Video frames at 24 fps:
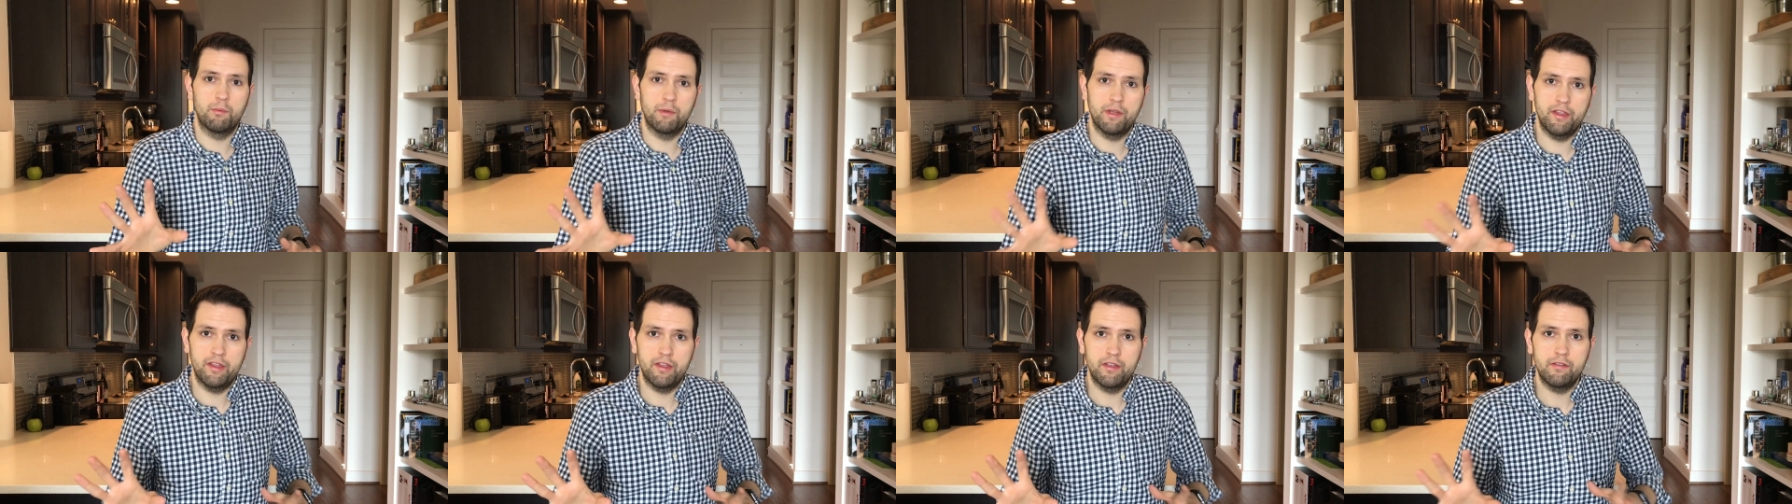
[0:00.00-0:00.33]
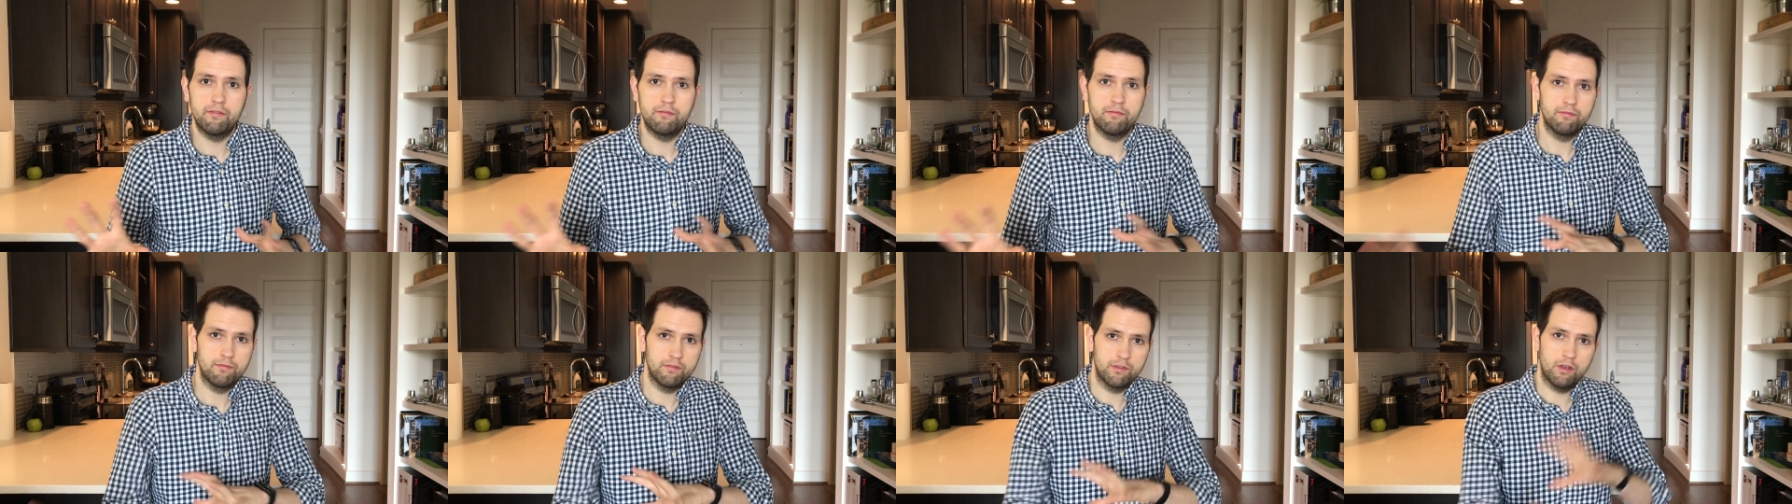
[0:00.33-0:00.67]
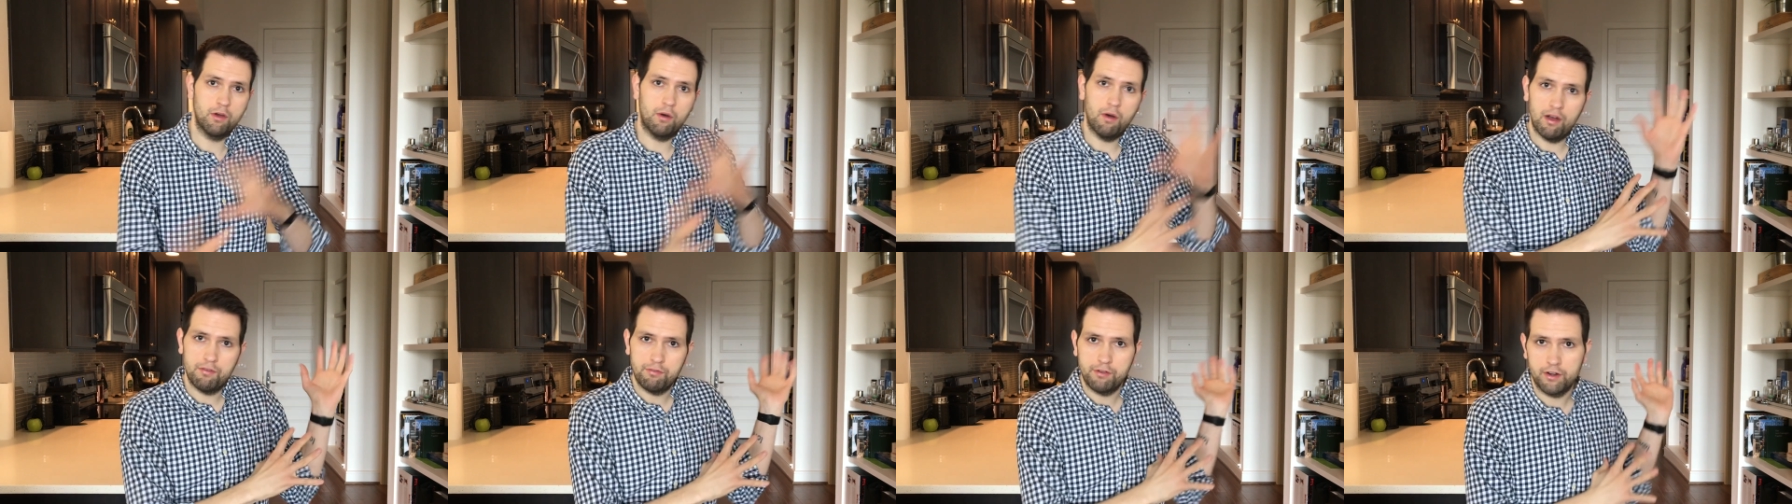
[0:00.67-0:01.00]
we
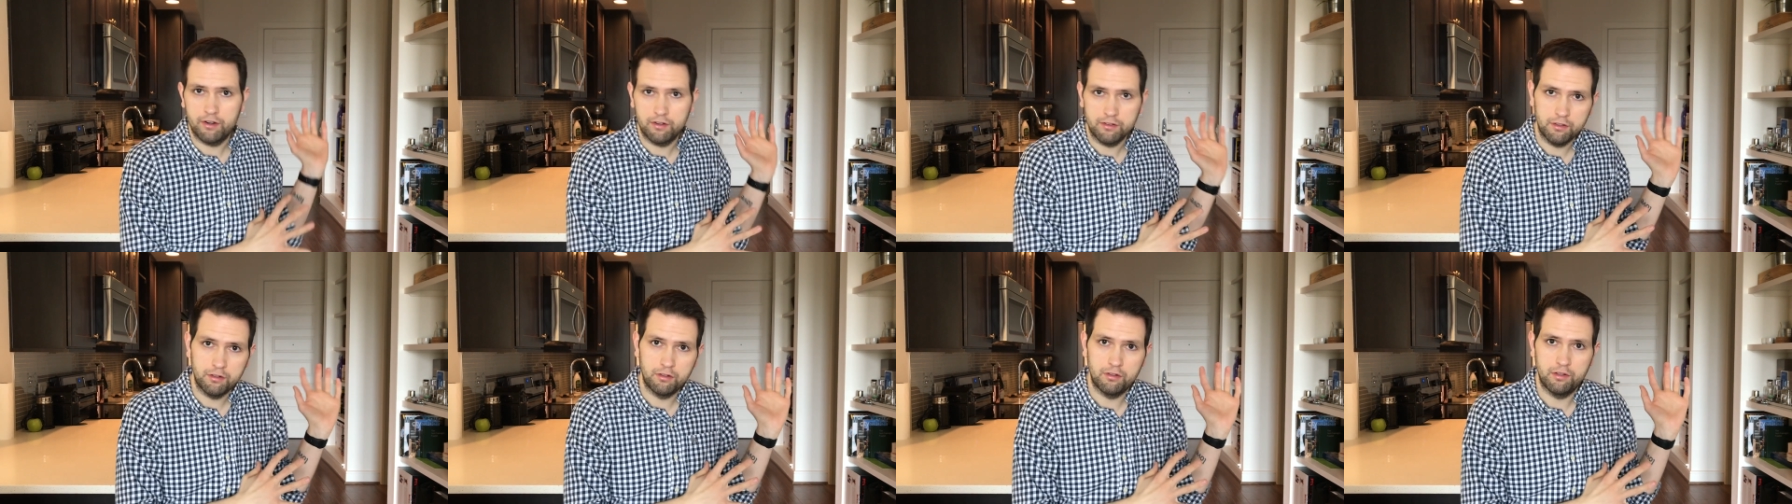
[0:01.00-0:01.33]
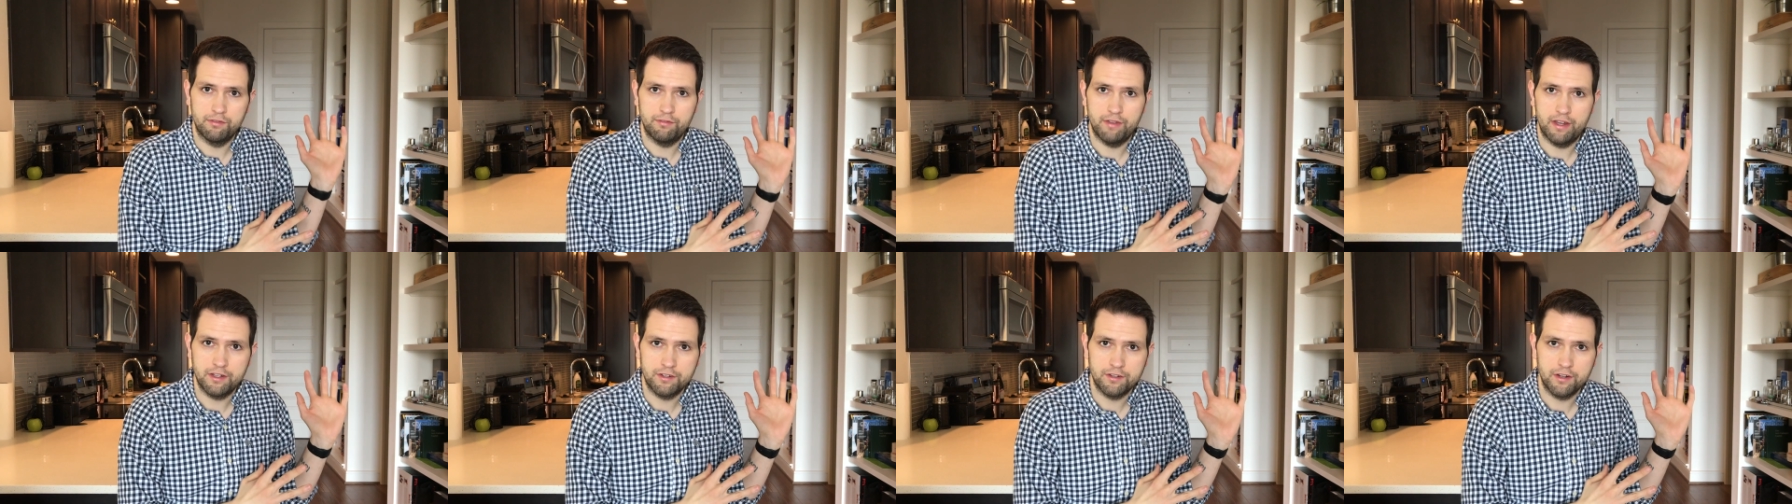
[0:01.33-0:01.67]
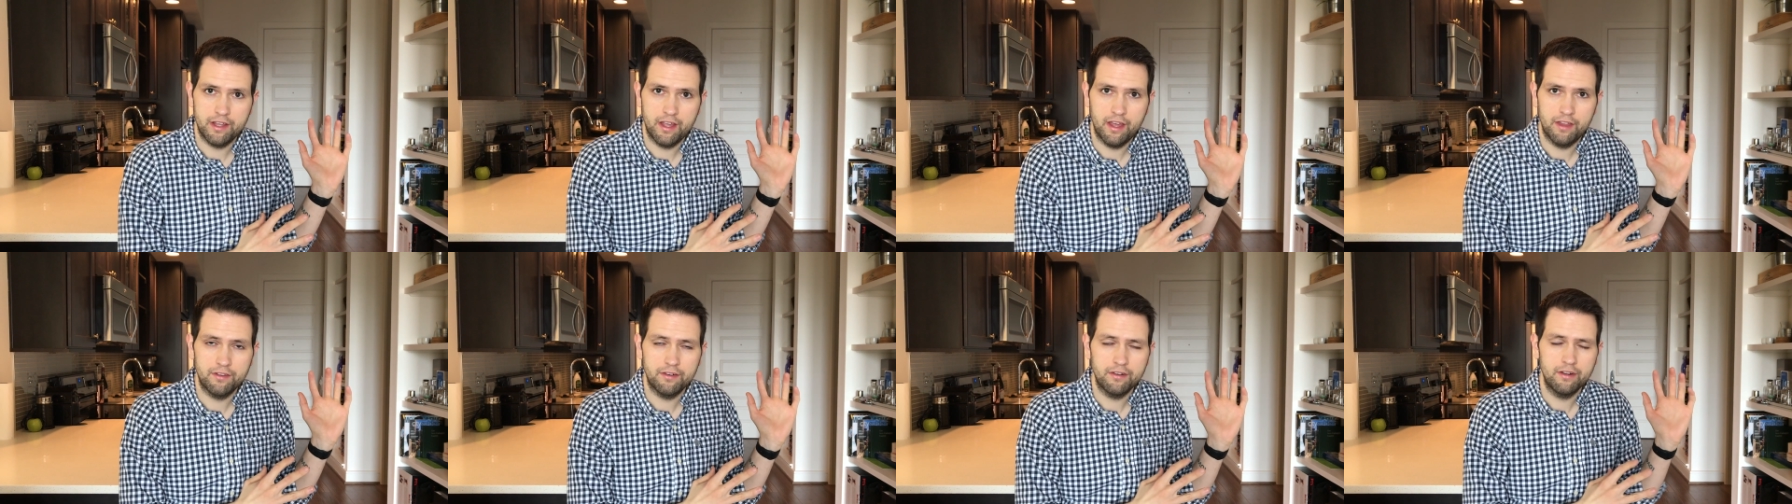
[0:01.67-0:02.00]
go off on our little adventure
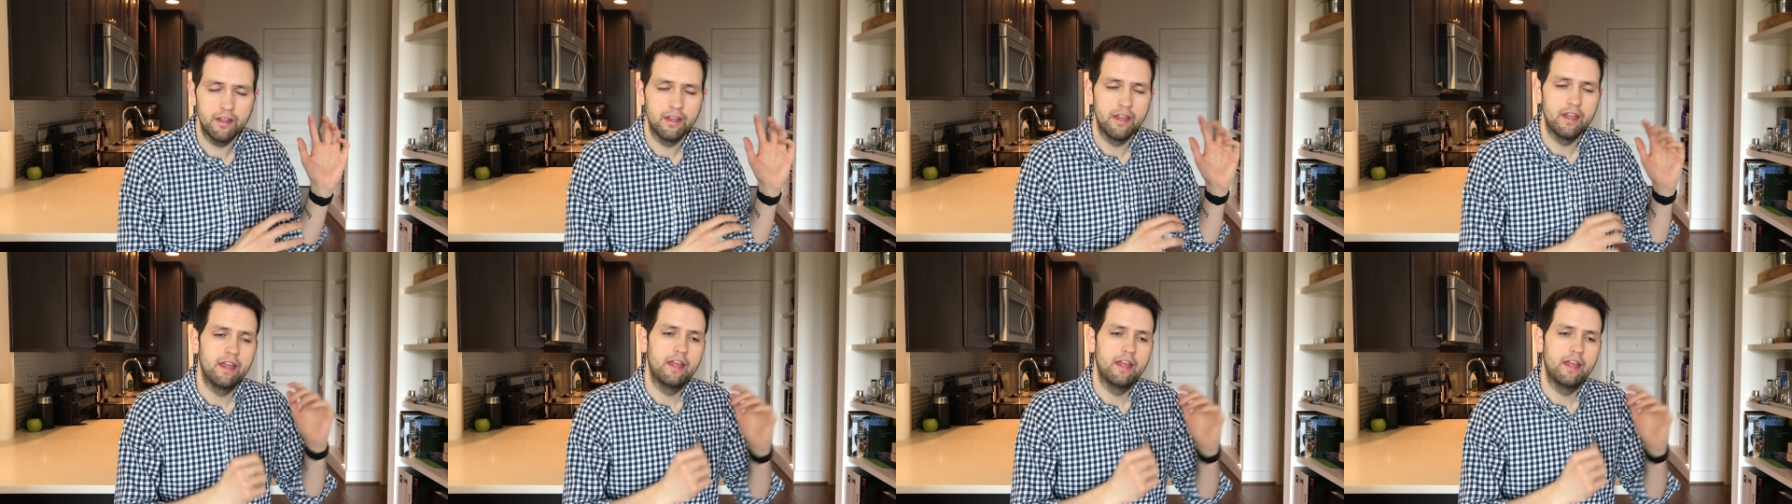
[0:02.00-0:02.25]
together